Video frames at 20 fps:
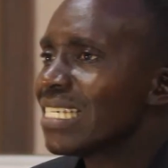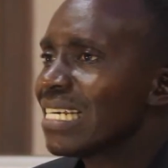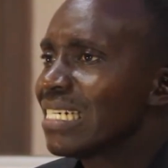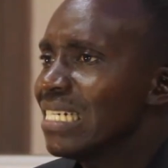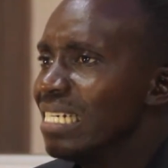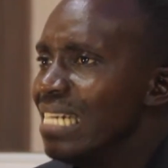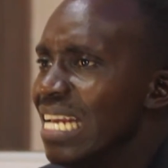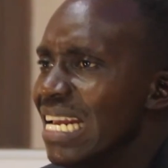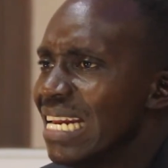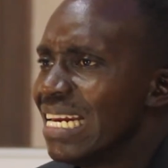a
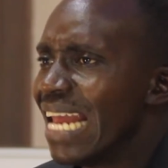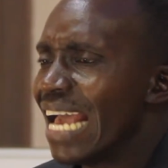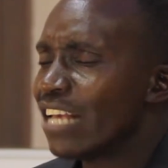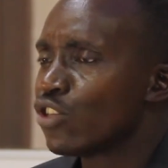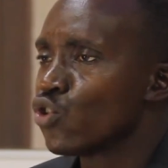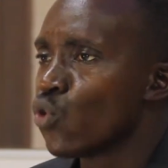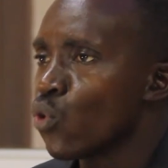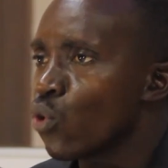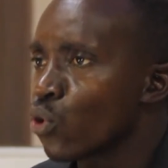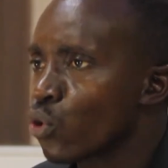teen, as
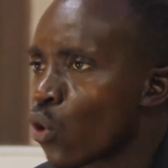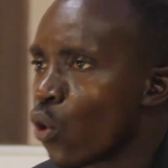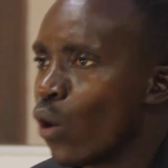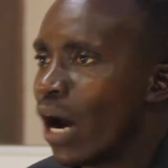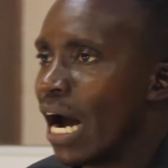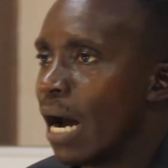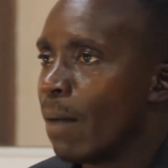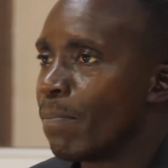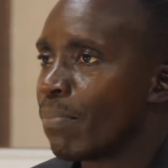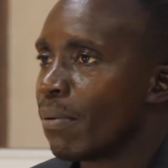you grow
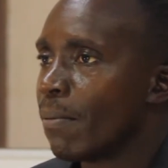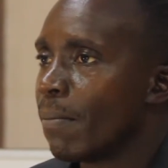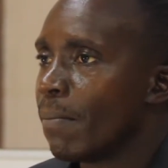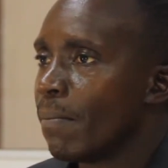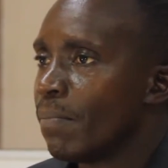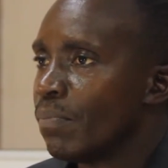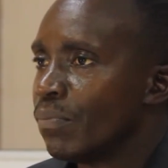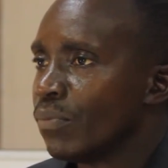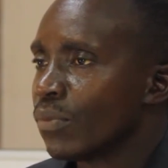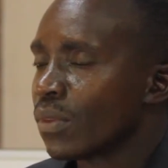up,
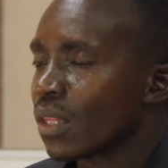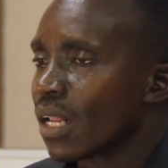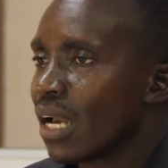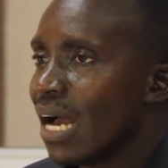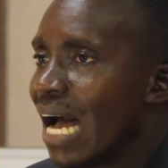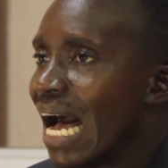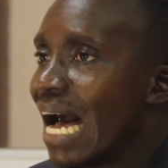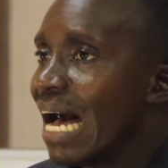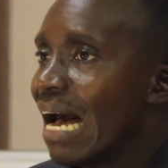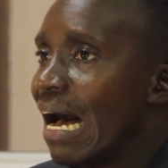
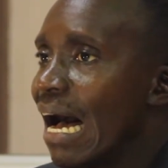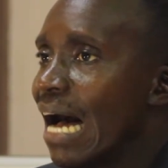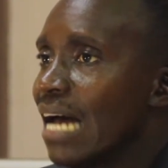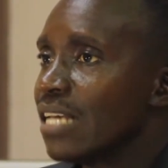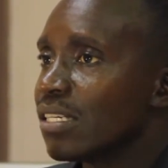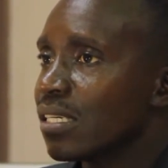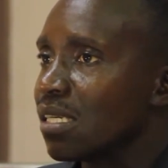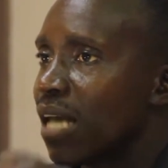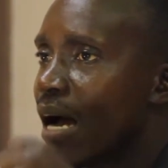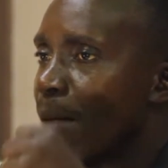
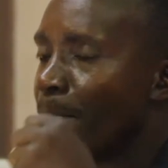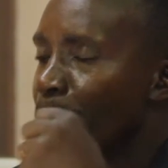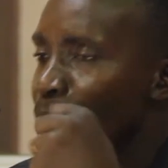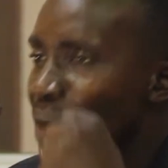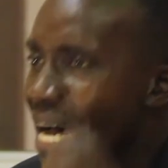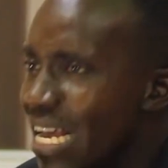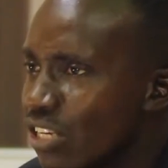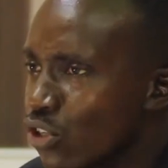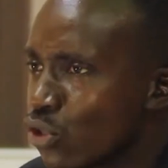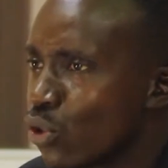as a
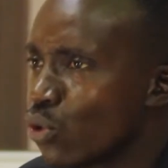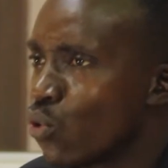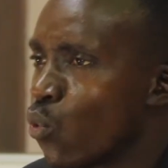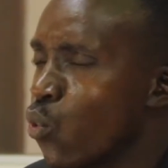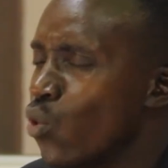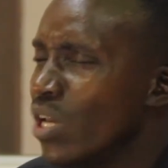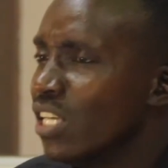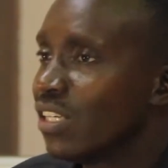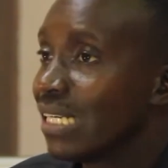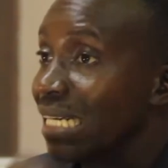person who
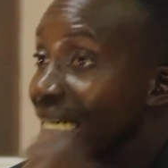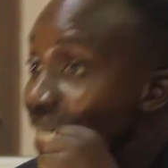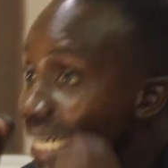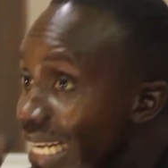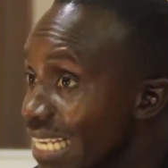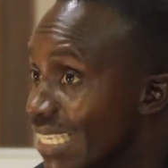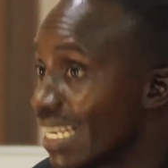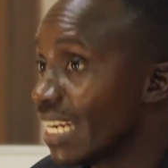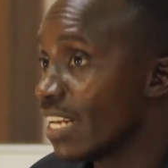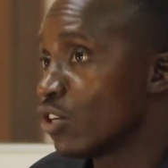is
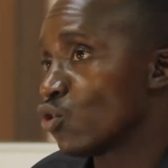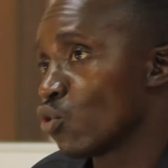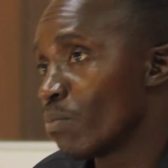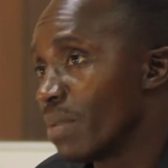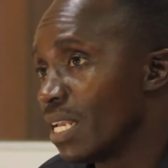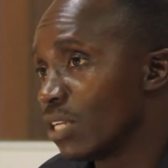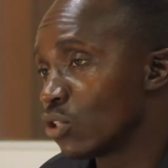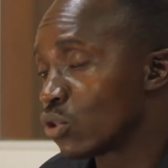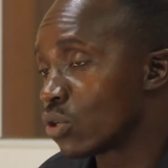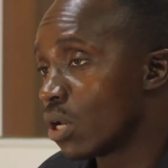listening to
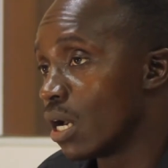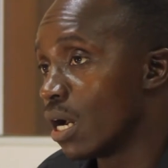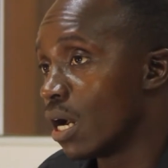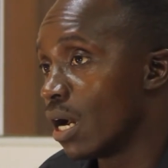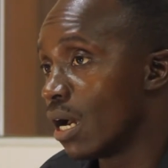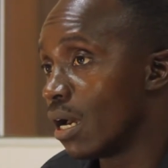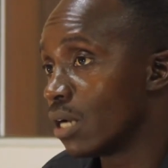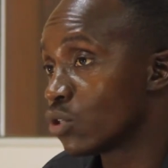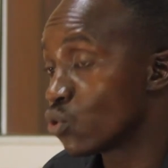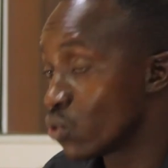me
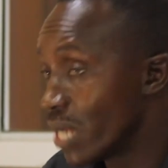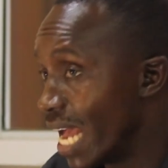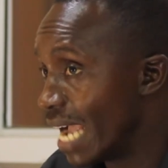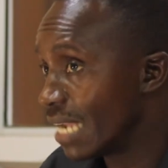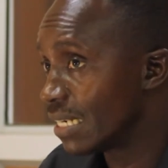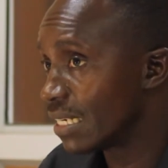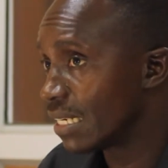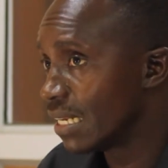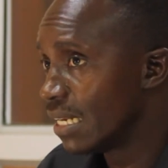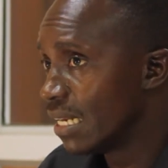
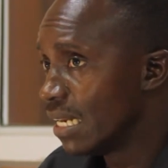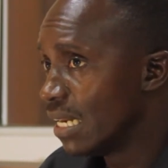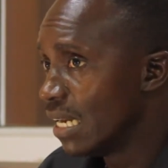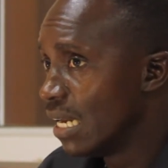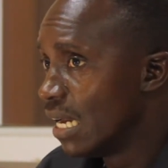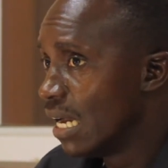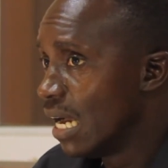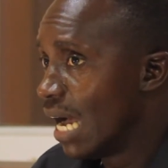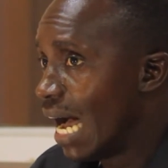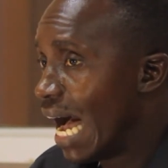tonight,
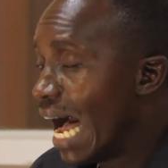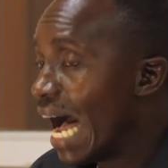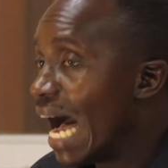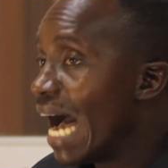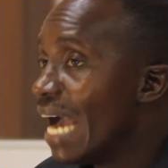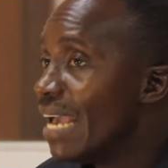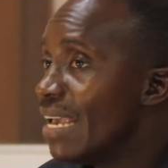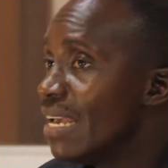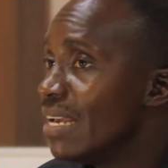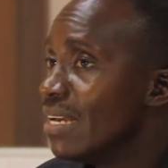
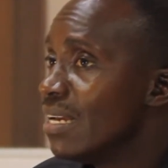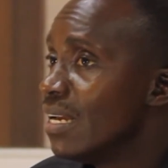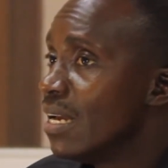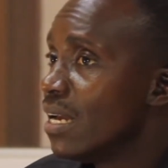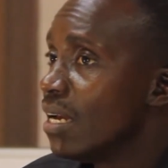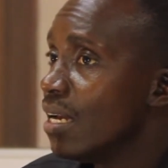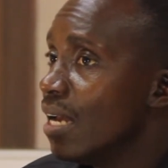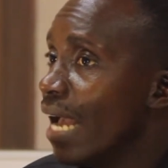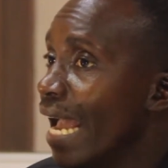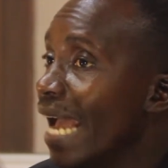I
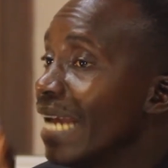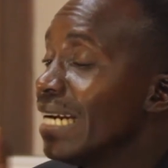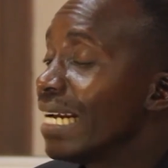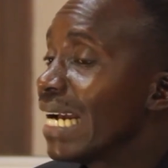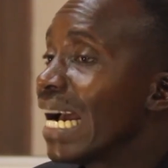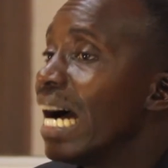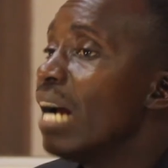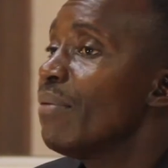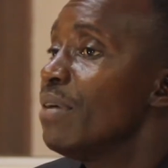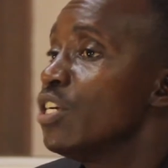
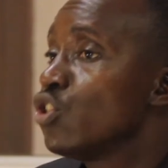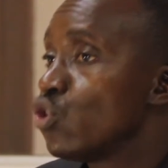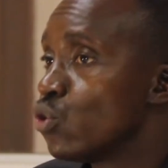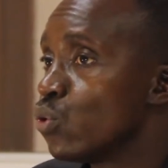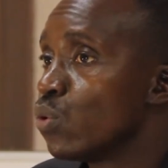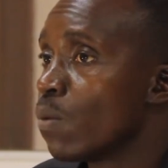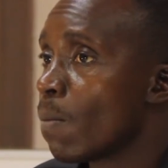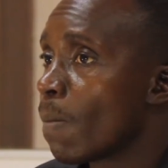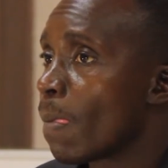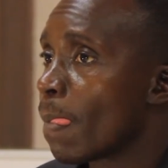encourage you
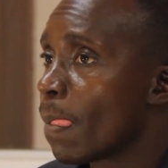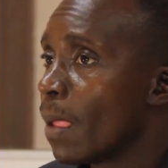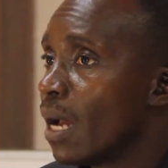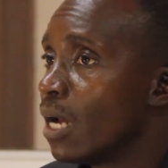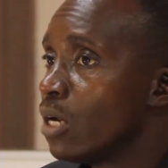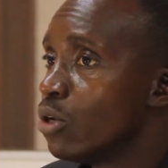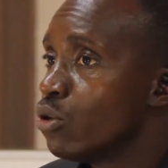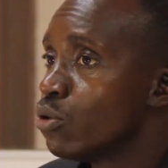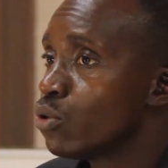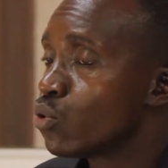
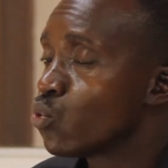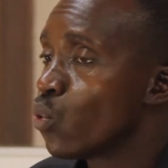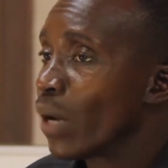to